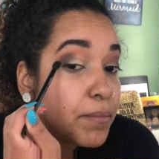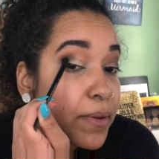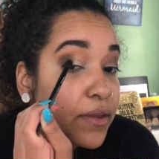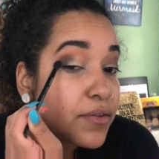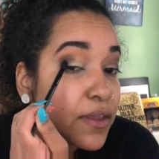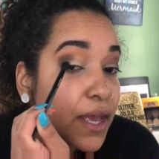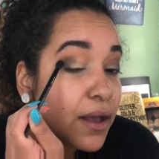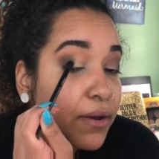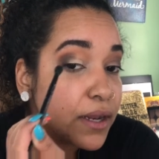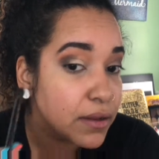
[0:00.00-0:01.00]
But you see
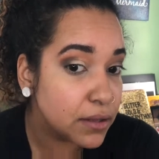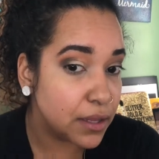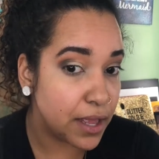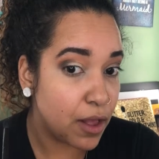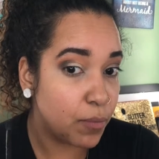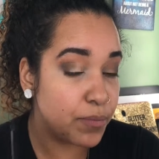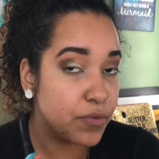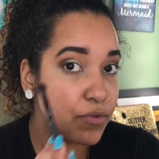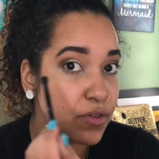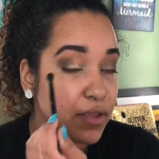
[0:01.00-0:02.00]
how it
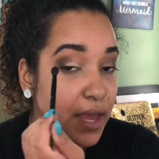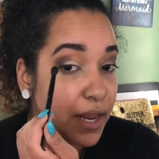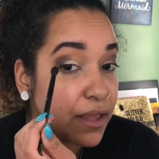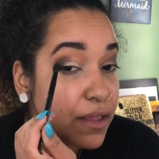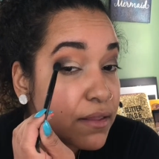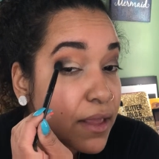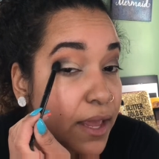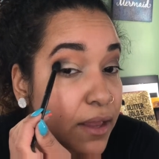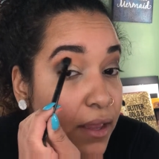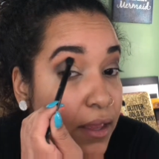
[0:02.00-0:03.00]
helps just kind of
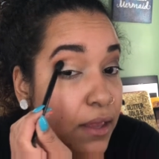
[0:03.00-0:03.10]
stay